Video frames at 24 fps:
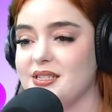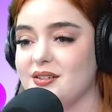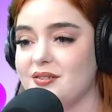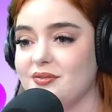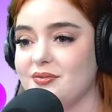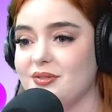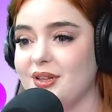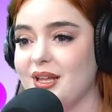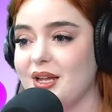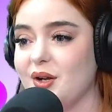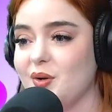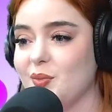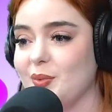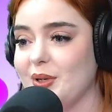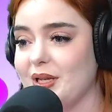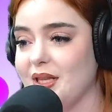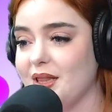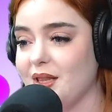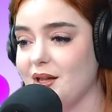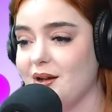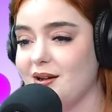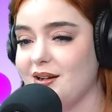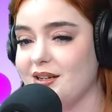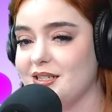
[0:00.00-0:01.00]
have like we
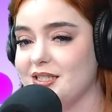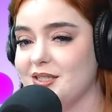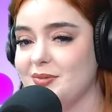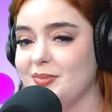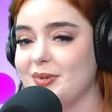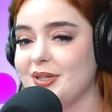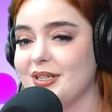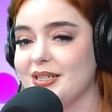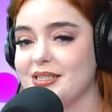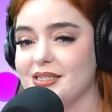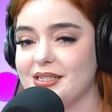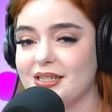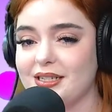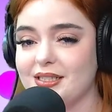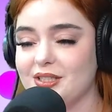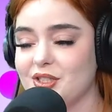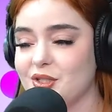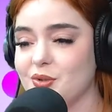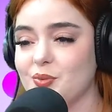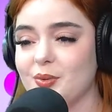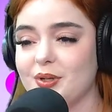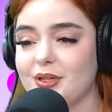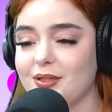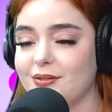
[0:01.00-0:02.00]
lost because they
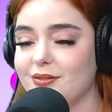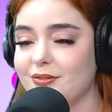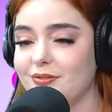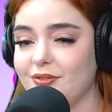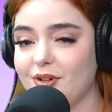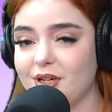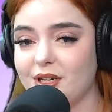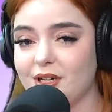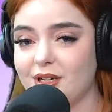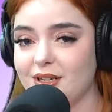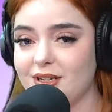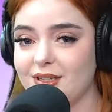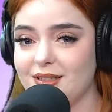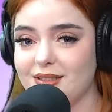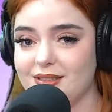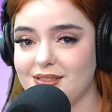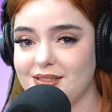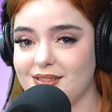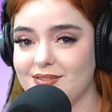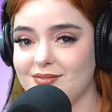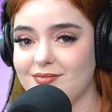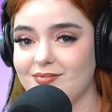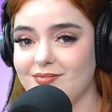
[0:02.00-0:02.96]
just wanted to fuck us?